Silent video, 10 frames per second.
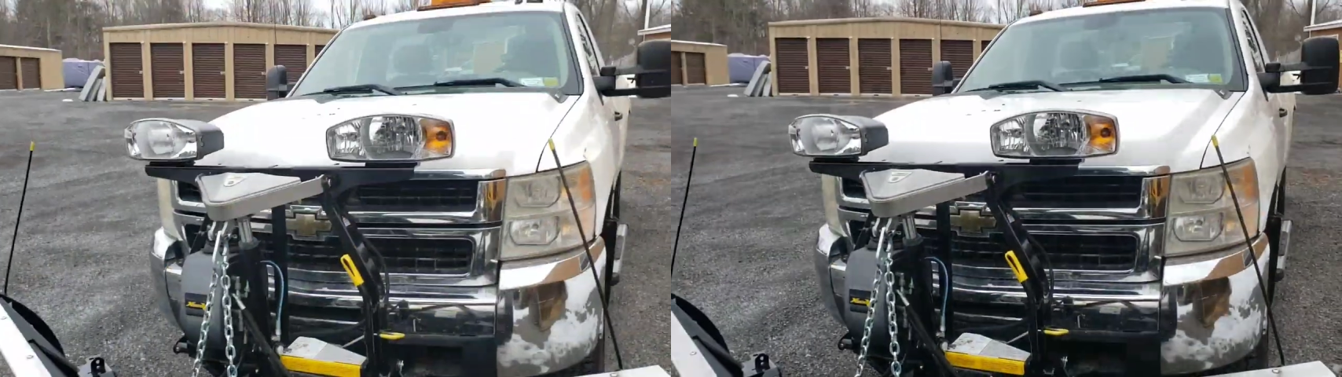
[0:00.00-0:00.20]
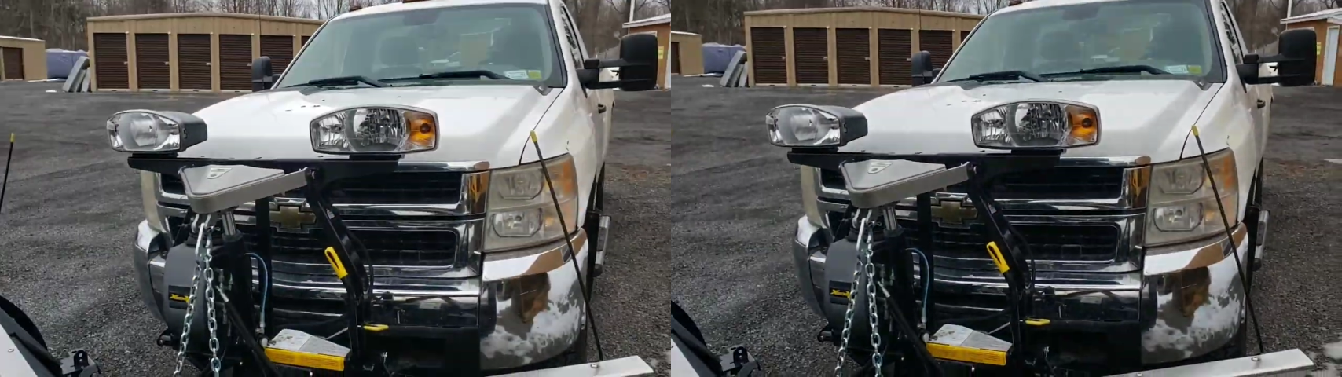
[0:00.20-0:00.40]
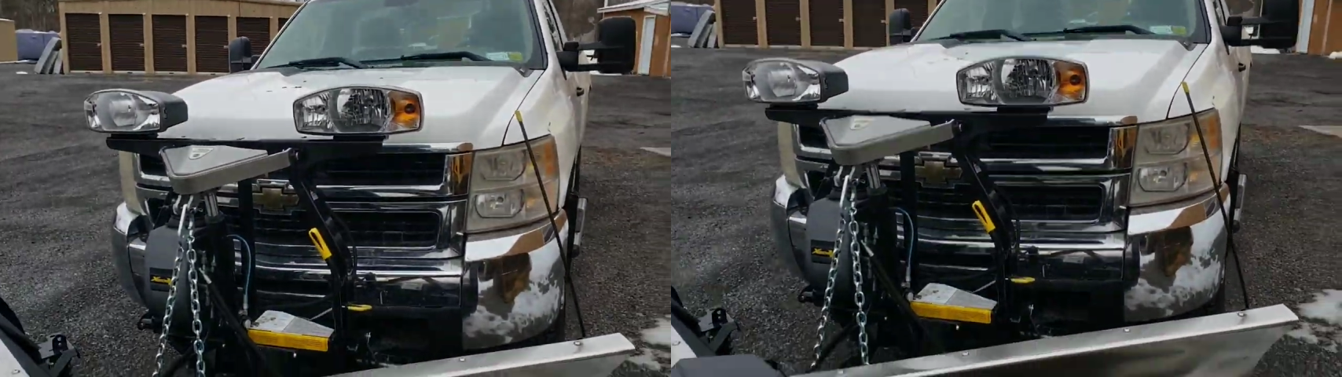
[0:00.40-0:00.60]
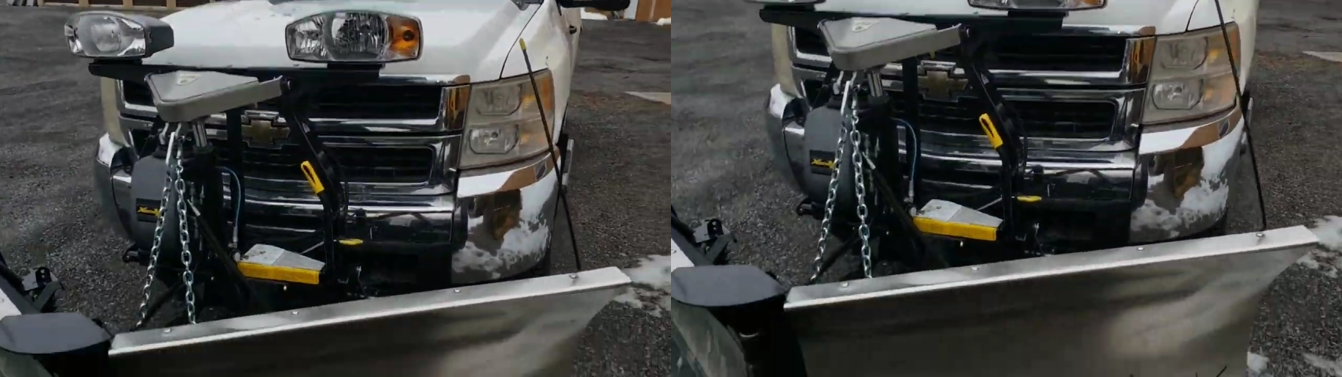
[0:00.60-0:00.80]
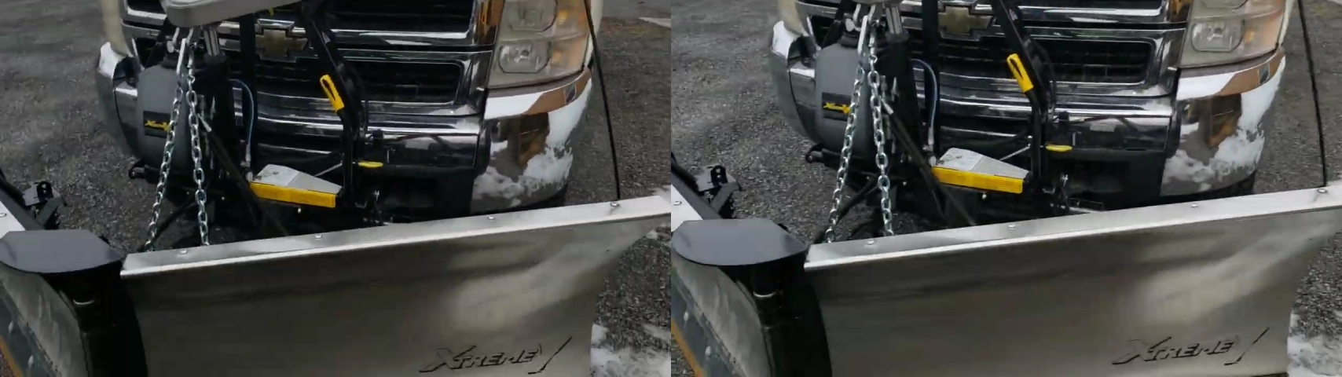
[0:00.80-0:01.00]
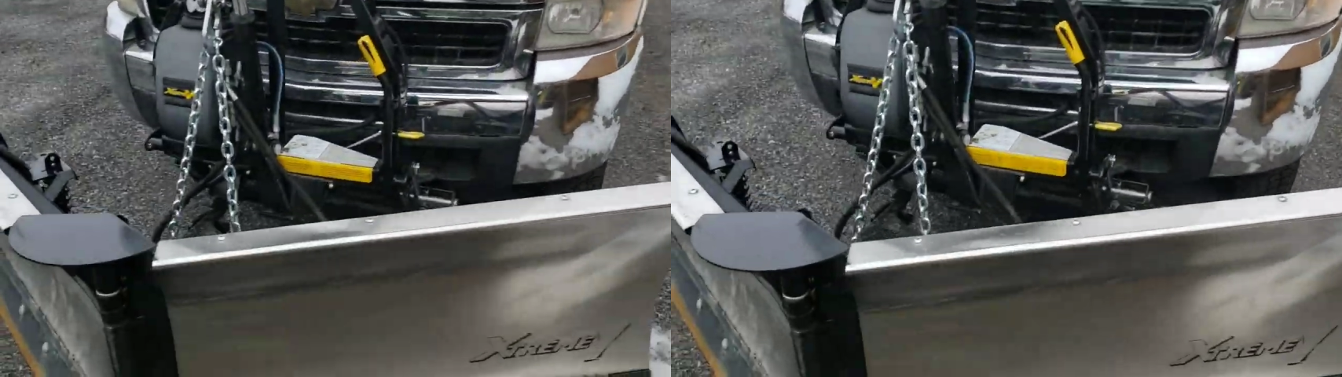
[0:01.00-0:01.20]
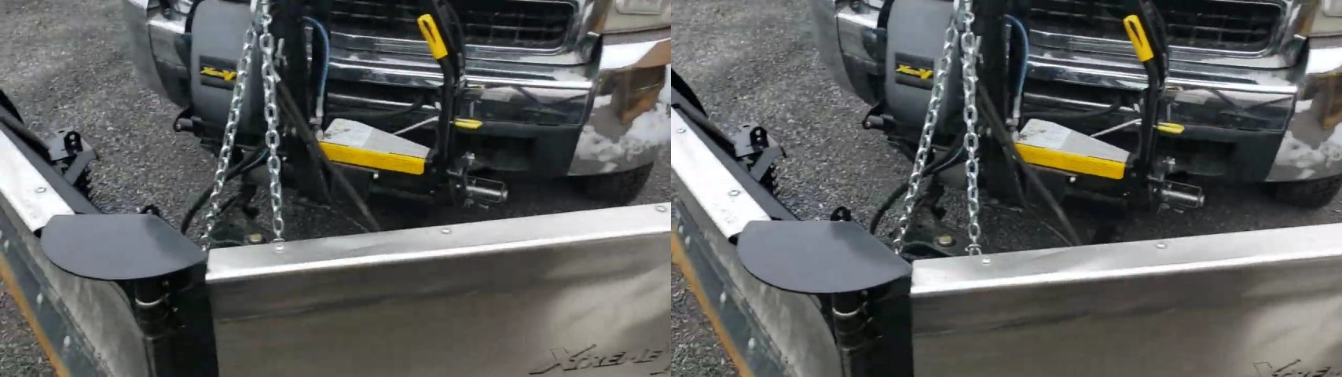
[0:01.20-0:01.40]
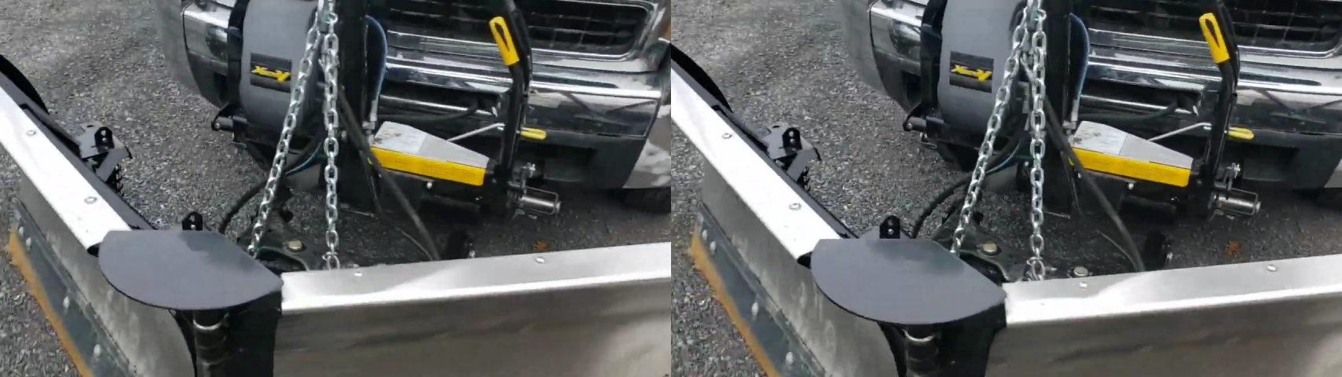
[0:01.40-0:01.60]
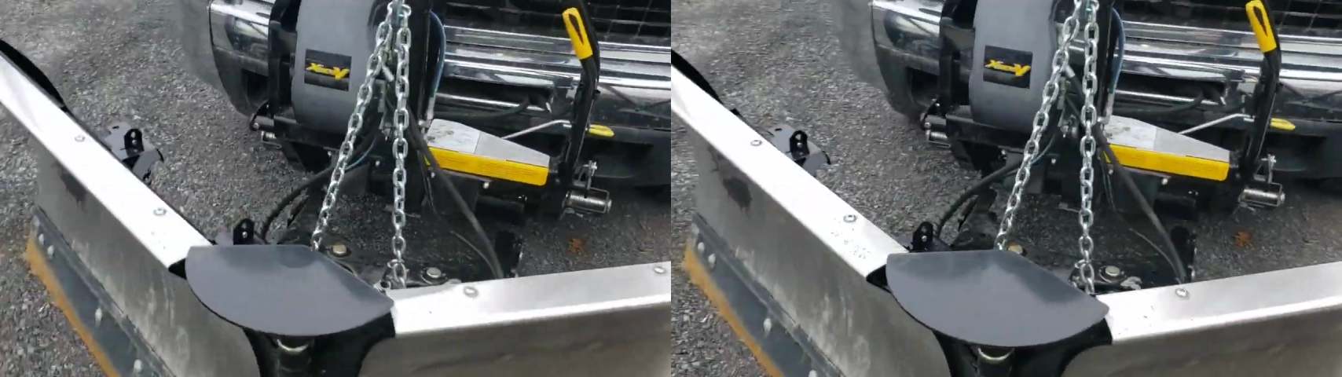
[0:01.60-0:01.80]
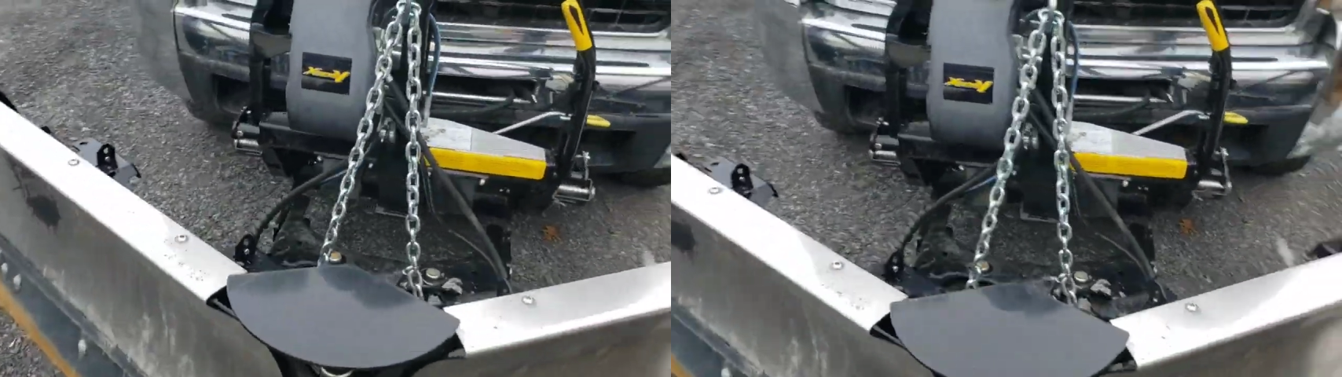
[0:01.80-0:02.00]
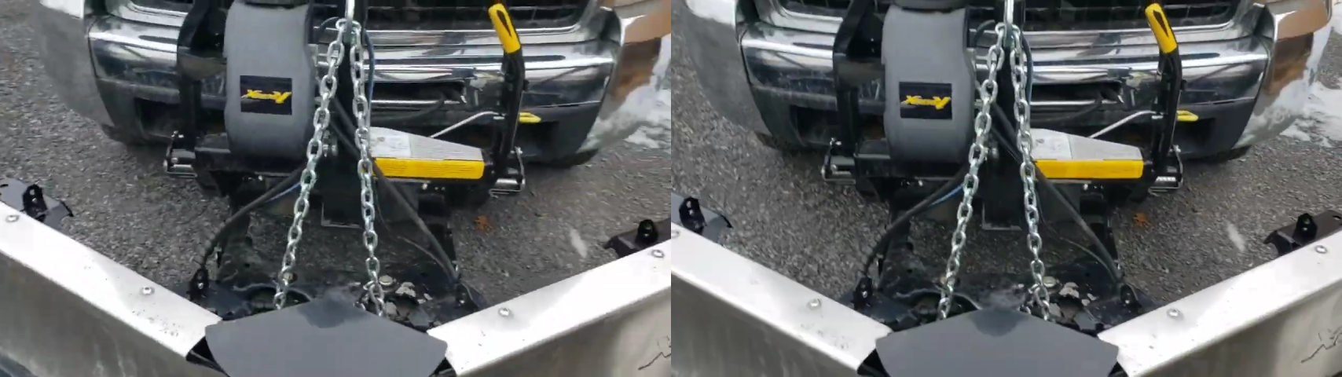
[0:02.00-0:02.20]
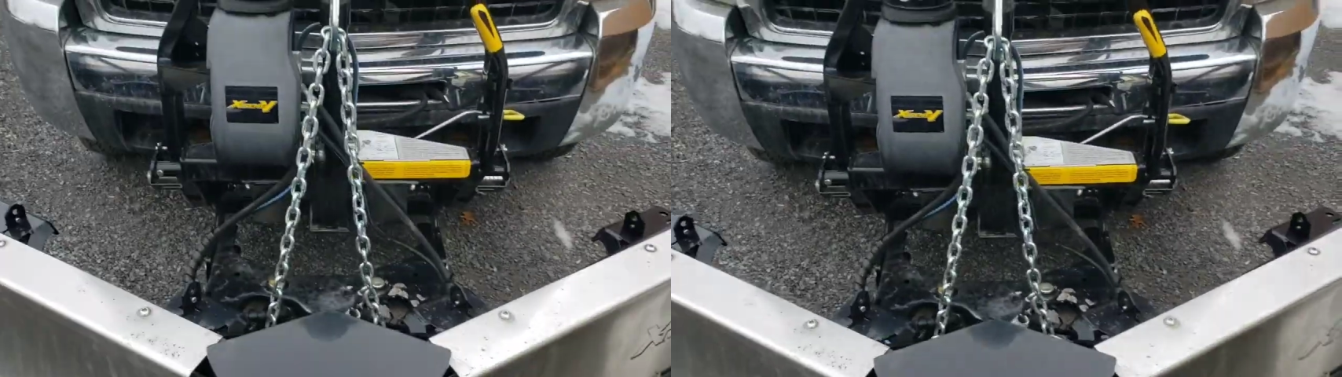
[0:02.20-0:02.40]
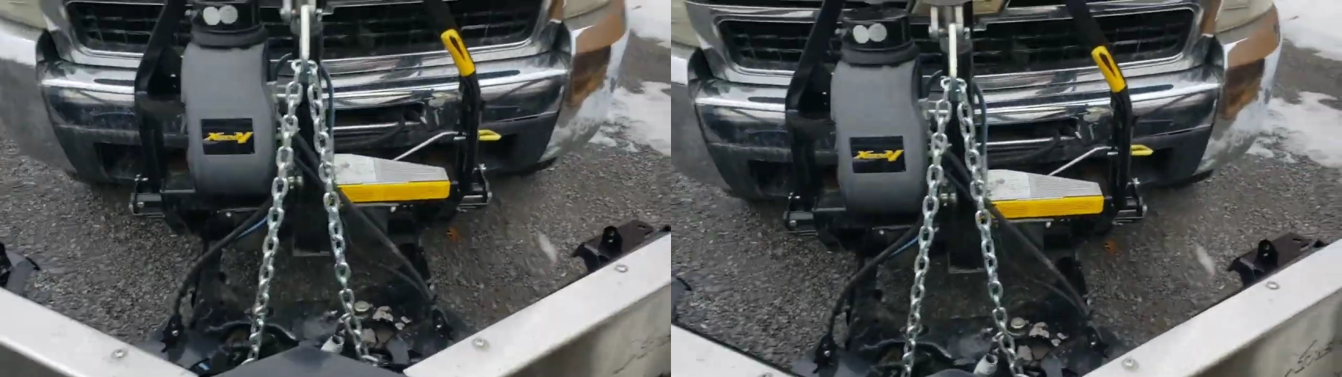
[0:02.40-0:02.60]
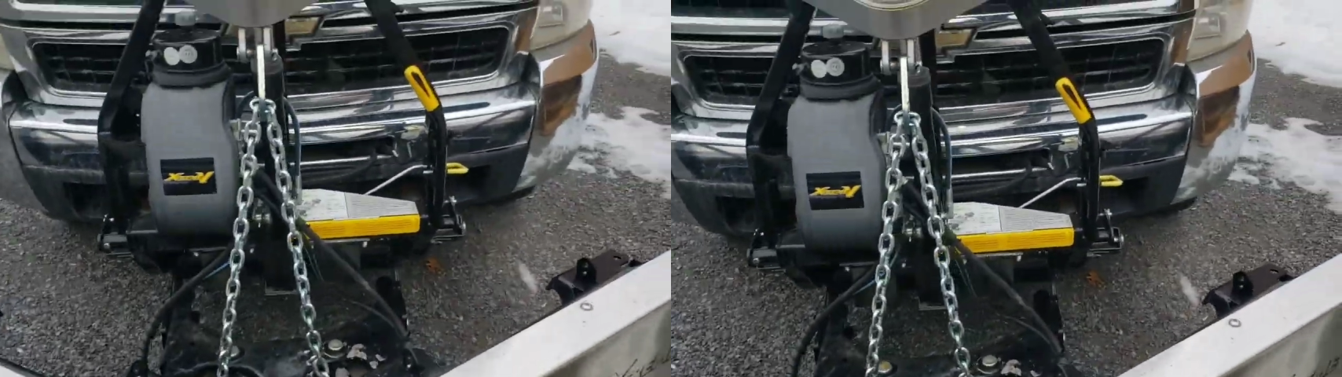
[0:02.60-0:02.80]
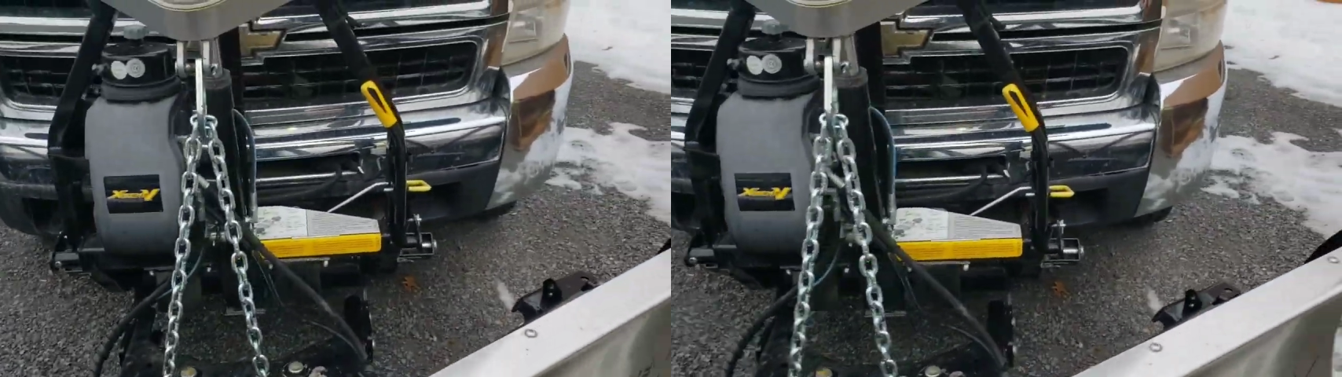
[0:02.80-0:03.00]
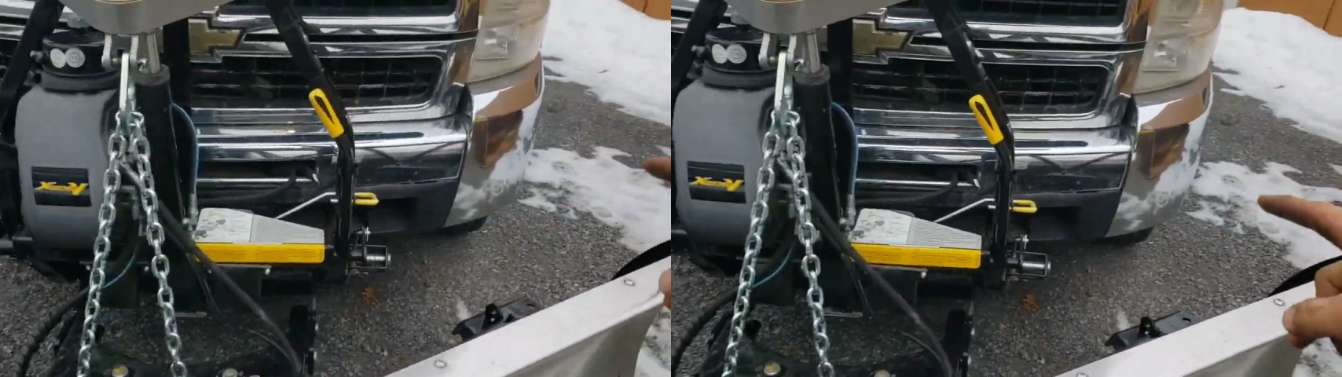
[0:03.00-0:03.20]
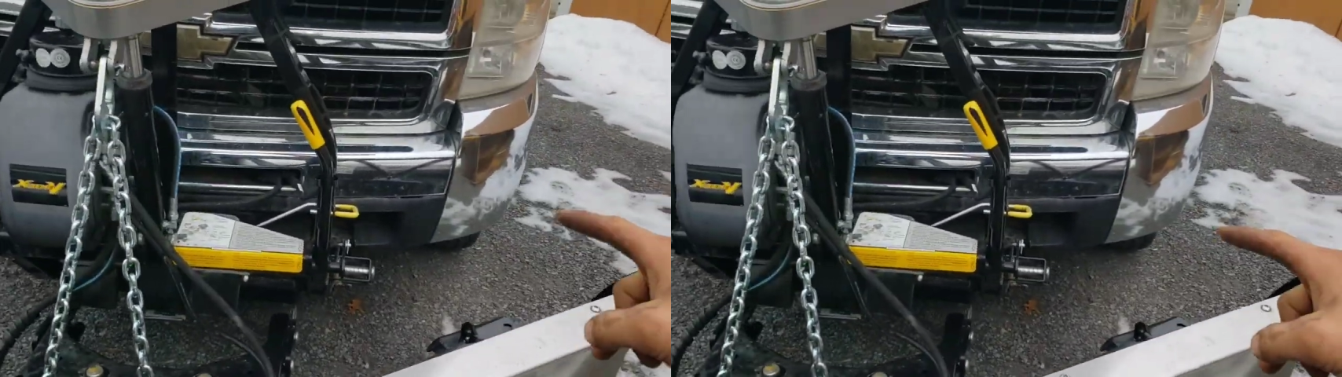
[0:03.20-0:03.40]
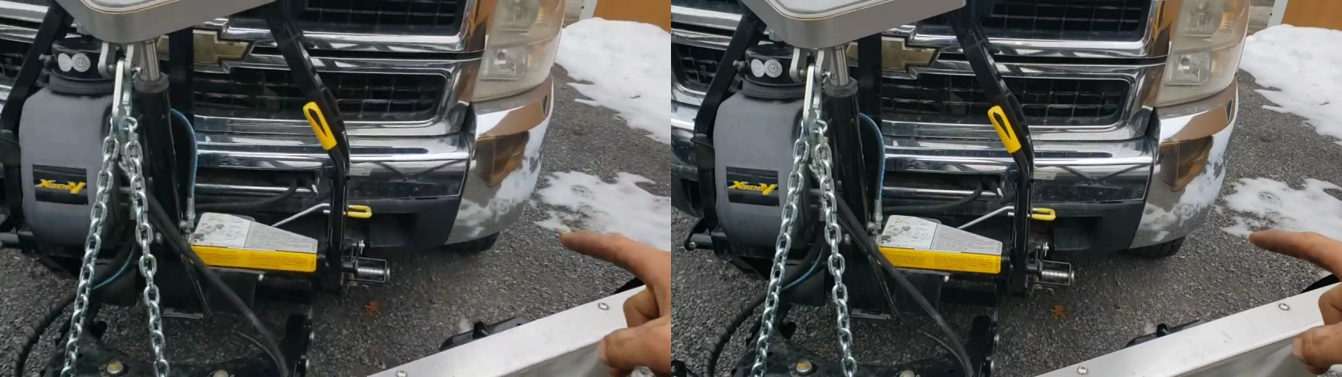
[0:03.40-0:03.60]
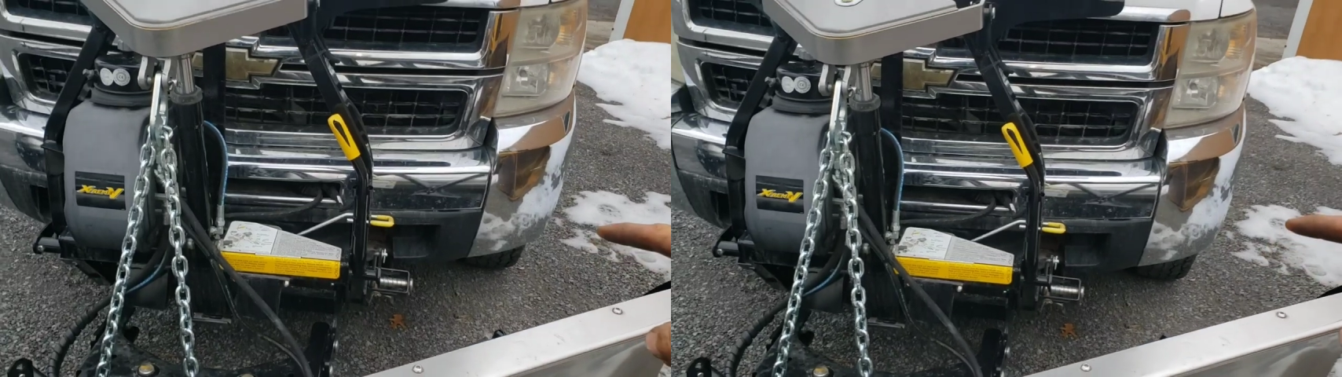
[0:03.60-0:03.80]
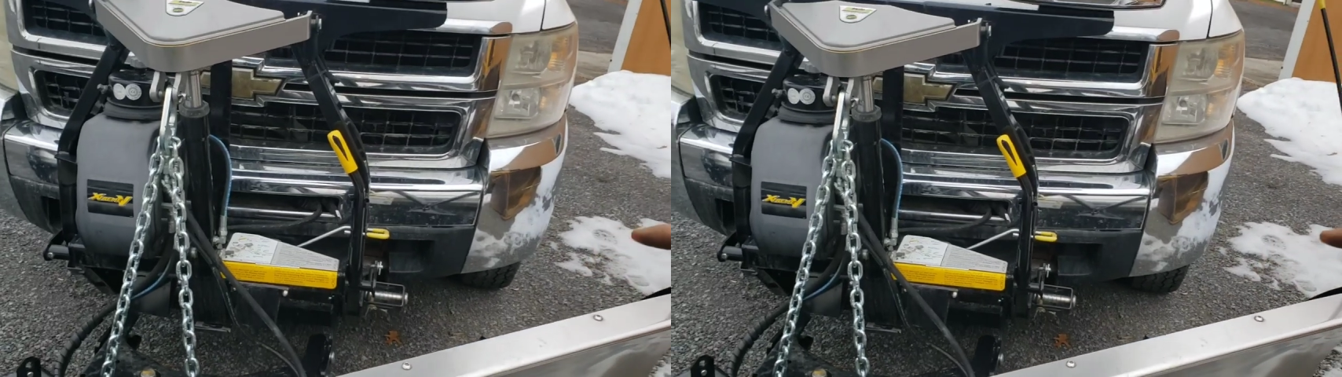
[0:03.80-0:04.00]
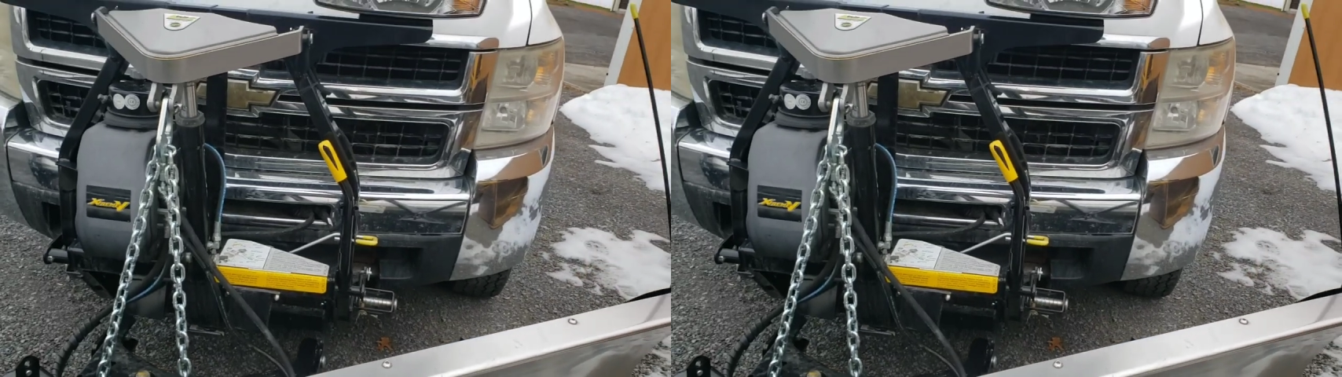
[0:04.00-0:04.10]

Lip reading: No face is visible, so there are no lips to read.